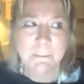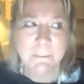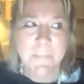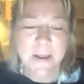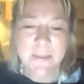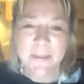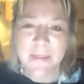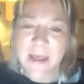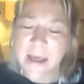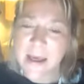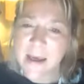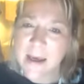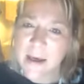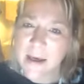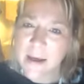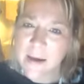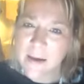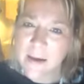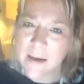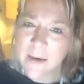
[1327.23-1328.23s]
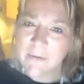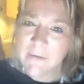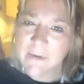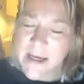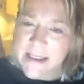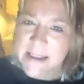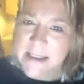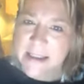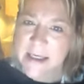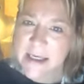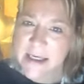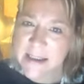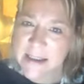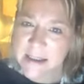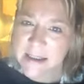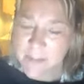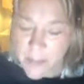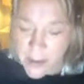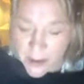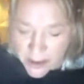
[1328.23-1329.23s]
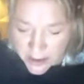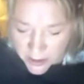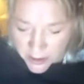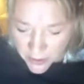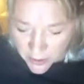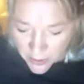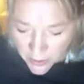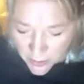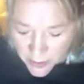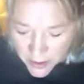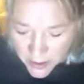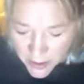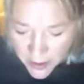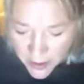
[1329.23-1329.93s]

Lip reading: but they're fascinated by you.